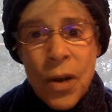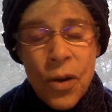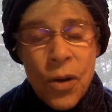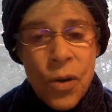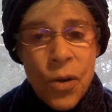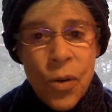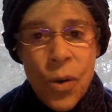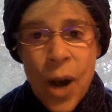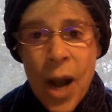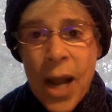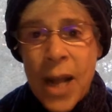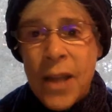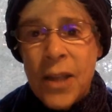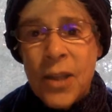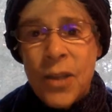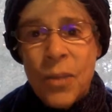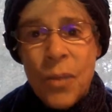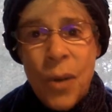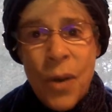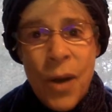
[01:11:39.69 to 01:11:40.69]

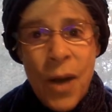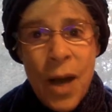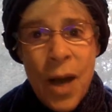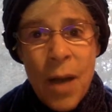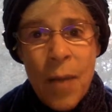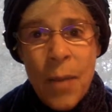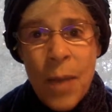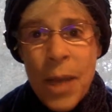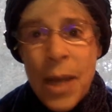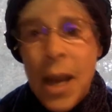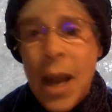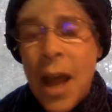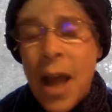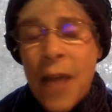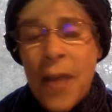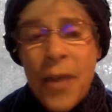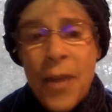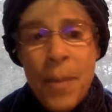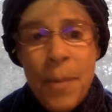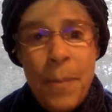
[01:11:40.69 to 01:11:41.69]
Christ, Muhammad,
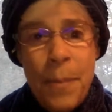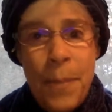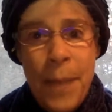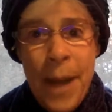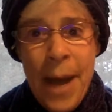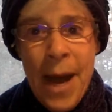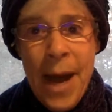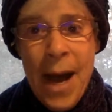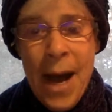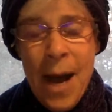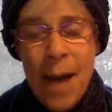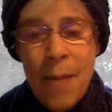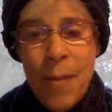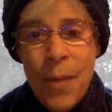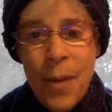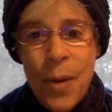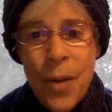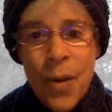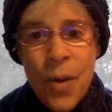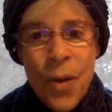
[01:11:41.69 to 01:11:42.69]
the Bab,
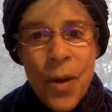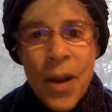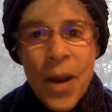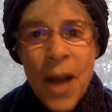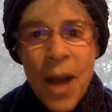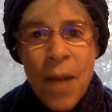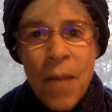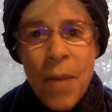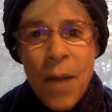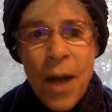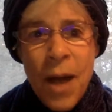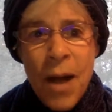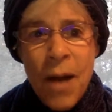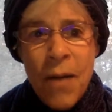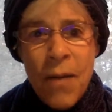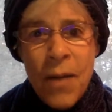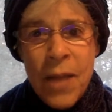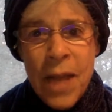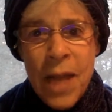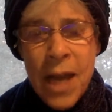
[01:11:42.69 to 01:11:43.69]
or now
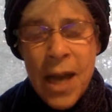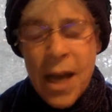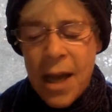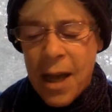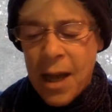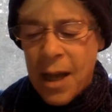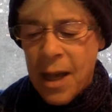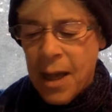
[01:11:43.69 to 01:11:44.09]
Bahá'u'lláh.